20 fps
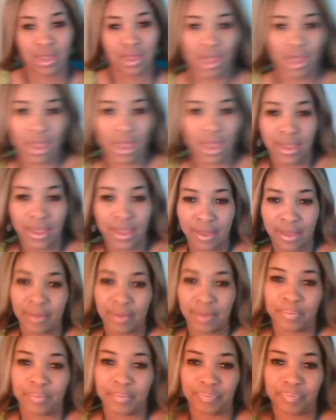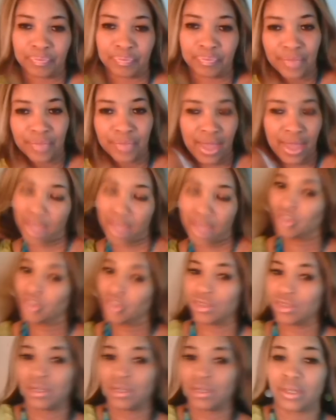I
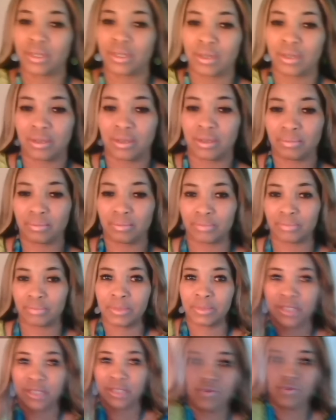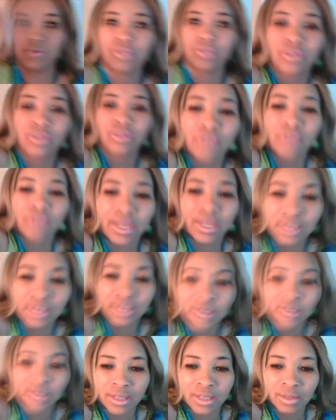actually, let me see so you guys can
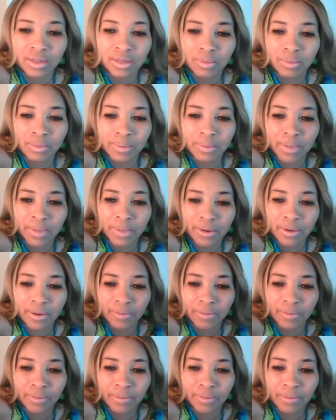see that a little bit better.